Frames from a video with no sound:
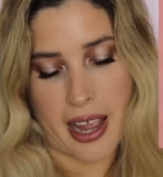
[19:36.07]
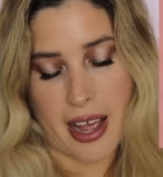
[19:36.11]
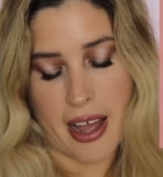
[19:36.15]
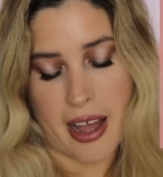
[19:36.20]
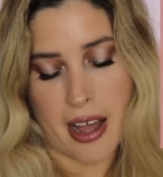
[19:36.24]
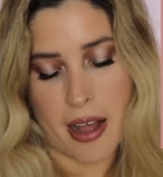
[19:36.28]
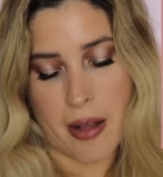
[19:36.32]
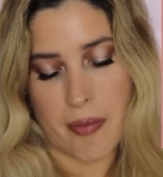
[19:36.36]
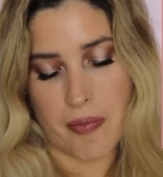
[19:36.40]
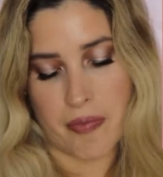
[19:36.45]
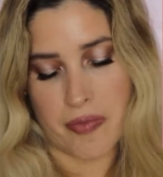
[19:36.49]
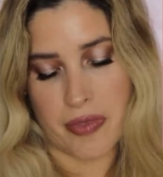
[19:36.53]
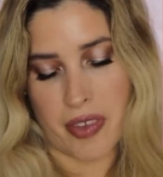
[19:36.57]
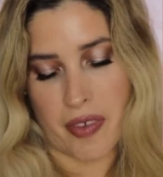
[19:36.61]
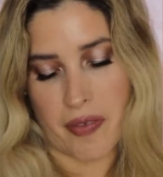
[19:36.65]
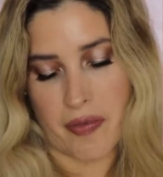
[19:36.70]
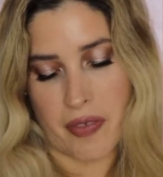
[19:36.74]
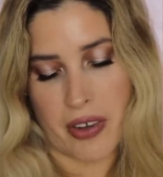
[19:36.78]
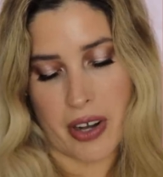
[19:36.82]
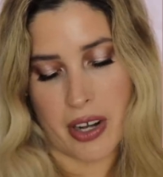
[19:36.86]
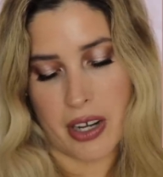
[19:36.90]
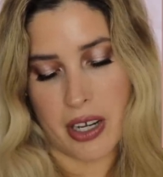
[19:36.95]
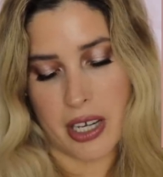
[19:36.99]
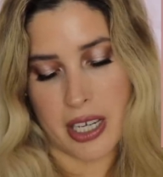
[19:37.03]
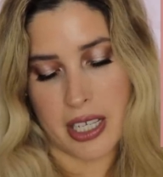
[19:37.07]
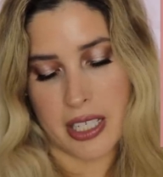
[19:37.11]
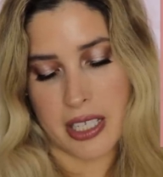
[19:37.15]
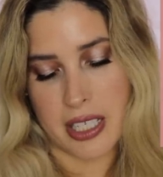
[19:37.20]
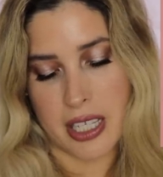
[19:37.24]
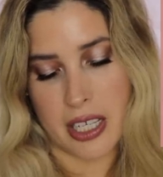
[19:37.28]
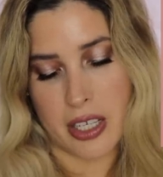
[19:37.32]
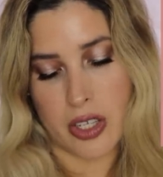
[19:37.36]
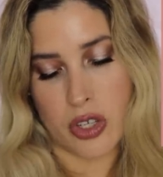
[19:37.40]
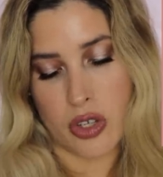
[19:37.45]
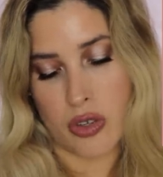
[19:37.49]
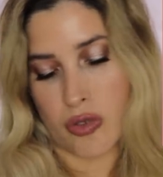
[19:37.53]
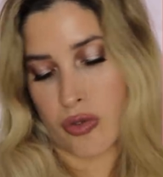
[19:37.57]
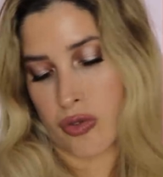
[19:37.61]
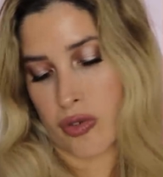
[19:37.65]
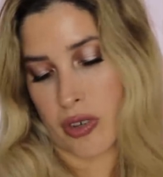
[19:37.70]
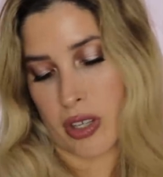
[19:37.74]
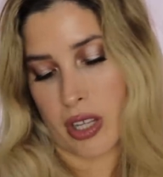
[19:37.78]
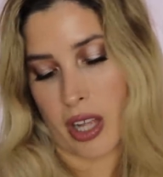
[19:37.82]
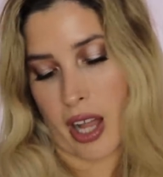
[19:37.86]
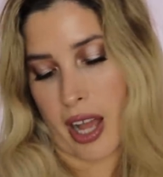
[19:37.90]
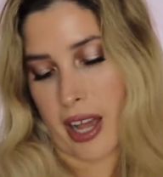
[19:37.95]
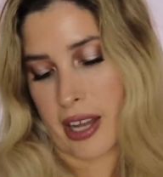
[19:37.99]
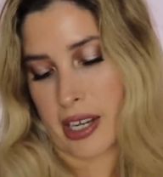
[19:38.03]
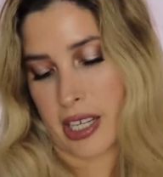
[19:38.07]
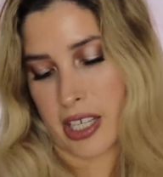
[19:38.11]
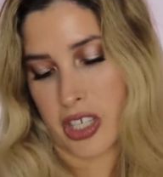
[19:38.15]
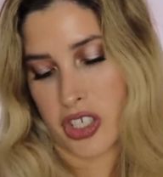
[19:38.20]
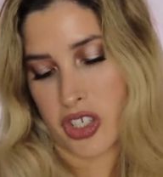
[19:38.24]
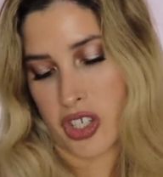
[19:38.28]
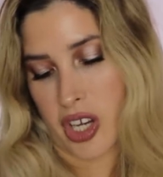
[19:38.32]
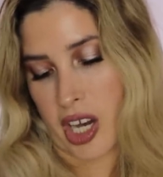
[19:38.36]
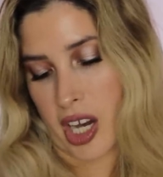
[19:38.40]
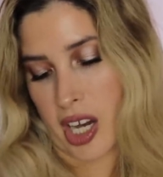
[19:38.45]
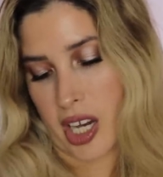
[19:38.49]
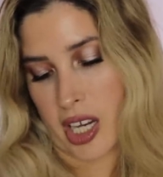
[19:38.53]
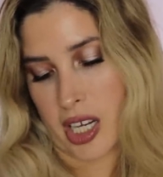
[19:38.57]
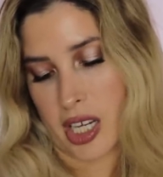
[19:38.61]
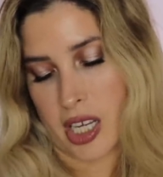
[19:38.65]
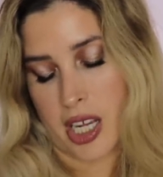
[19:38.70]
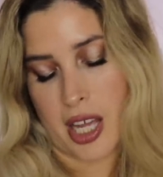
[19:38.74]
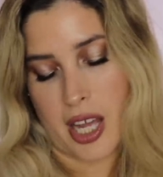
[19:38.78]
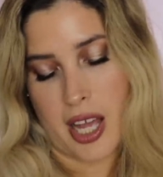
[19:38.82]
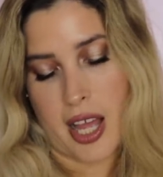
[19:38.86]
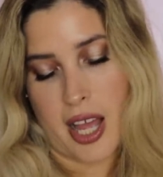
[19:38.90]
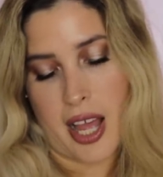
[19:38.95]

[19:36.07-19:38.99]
Um, the fair, it's a neutral honey shade.